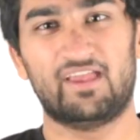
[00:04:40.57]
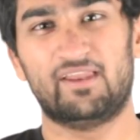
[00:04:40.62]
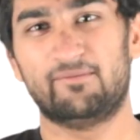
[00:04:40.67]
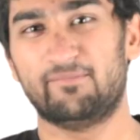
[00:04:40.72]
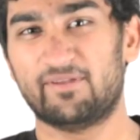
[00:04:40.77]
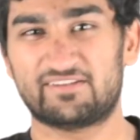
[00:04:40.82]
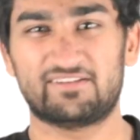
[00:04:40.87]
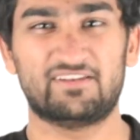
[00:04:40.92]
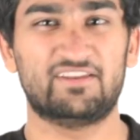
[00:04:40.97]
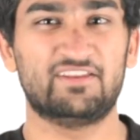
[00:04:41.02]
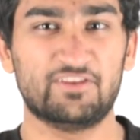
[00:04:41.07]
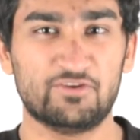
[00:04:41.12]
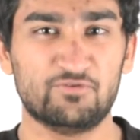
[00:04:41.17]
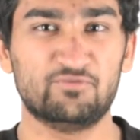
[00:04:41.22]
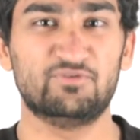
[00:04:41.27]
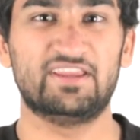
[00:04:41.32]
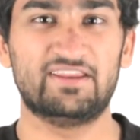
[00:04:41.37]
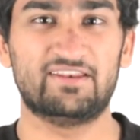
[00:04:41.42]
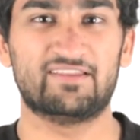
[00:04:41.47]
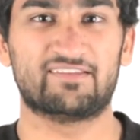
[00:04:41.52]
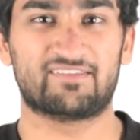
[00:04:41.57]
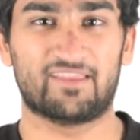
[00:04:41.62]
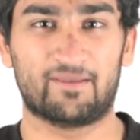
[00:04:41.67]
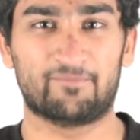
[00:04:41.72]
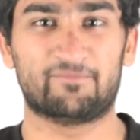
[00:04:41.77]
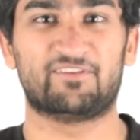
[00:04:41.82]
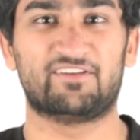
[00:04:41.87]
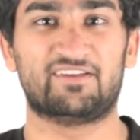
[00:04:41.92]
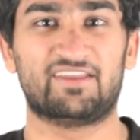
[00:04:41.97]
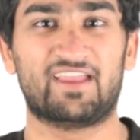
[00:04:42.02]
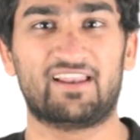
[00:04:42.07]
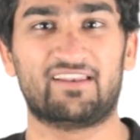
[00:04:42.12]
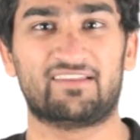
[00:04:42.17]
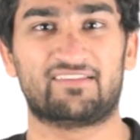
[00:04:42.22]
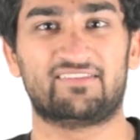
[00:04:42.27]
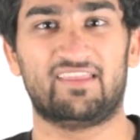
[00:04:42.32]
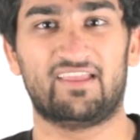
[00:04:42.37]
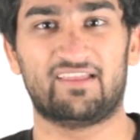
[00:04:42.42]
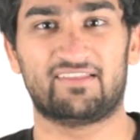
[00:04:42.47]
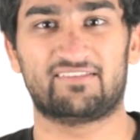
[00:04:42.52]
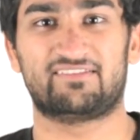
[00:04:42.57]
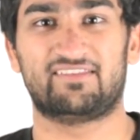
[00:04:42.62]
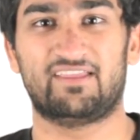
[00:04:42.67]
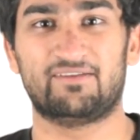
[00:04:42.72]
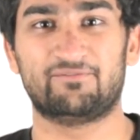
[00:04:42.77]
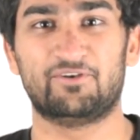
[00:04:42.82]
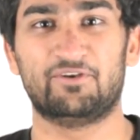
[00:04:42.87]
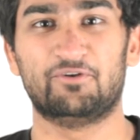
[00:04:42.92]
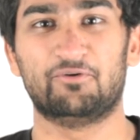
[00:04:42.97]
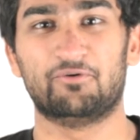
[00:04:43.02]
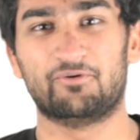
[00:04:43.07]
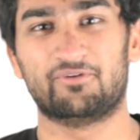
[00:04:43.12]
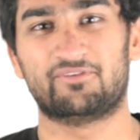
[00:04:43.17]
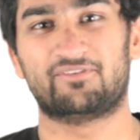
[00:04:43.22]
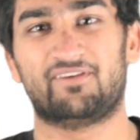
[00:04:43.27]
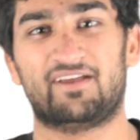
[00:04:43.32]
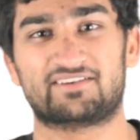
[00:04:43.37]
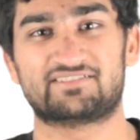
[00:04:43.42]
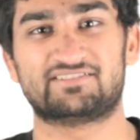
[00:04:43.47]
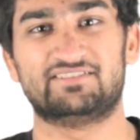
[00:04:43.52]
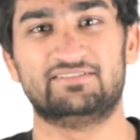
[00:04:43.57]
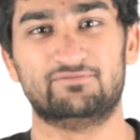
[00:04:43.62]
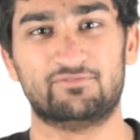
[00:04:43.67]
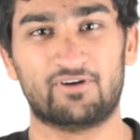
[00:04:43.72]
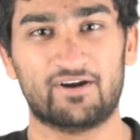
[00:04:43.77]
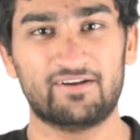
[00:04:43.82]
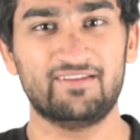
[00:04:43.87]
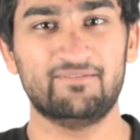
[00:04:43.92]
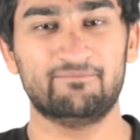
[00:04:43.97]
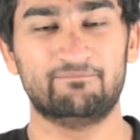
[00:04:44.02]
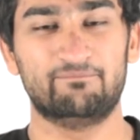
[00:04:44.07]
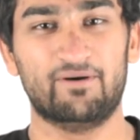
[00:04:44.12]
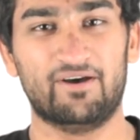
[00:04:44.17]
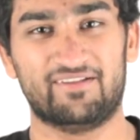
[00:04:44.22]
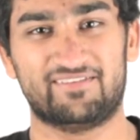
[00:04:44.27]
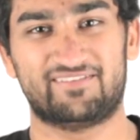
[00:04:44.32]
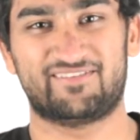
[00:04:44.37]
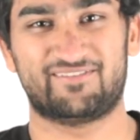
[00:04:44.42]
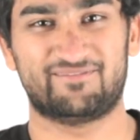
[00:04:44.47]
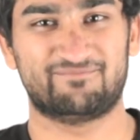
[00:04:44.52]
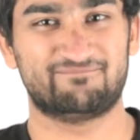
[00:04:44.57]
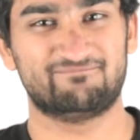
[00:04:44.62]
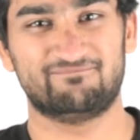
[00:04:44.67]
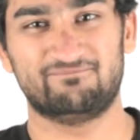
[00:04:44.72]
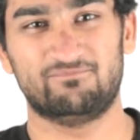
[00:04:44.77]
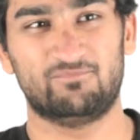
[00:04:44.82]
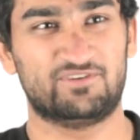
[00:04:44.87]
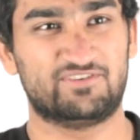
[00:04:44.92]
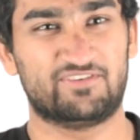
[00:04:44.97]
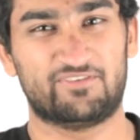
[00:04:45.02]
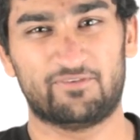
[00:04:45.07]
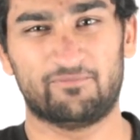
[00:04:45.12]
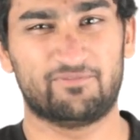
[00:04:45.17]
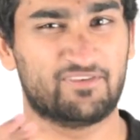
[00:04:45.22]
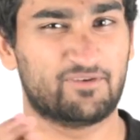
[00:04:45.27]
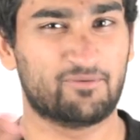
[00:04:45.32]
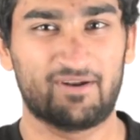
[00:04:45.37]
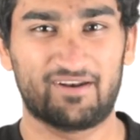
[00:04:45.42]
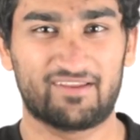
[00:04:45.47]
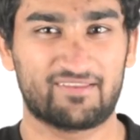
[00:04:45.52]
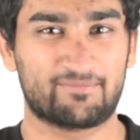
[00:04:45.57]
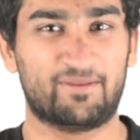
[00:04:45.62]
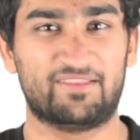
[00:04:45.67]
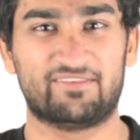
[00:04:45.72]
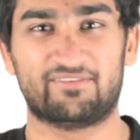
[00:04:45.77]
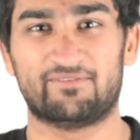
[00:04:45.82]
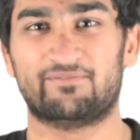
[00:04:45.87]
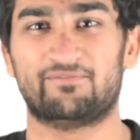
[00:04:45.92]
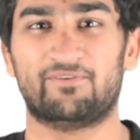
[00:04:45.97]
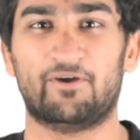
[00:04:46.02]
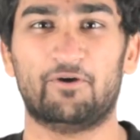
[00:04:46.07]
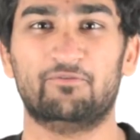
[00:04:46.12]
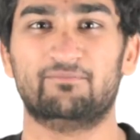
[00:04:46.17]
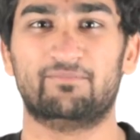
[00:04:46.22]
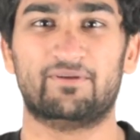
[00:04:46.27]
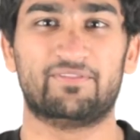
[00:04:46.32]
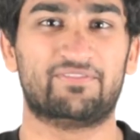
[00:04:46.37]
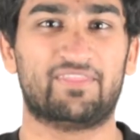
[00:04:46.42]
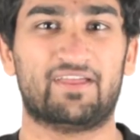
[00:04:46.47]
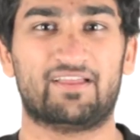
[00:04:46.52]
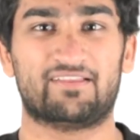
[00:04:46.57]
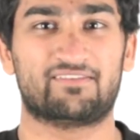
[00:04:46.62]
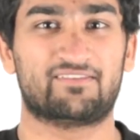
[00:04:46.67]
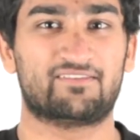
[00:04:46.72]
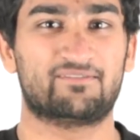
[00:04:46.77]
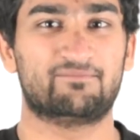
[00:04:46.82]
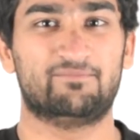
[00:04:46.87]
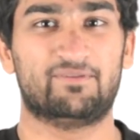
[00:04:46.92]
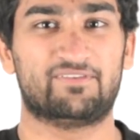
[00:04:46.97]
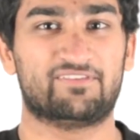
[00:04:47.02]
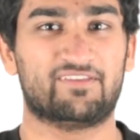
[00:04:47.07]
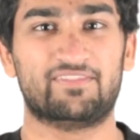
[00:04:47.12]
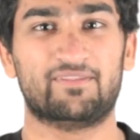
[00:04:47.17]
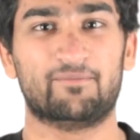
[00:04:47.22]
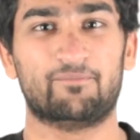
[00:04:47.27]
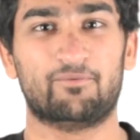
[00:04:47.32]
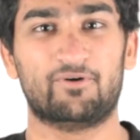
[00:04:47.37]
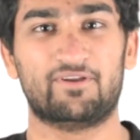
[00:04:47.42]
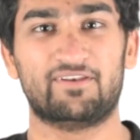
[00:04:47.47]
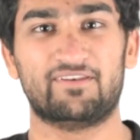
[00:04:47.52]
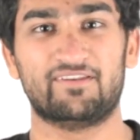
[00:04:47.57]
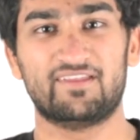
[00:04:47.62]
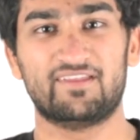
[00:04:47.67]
Admittedly, you need a Samsung Galaxy S7 in order to actually run it, which is obviously quite an expensive phone, but that's beside the point.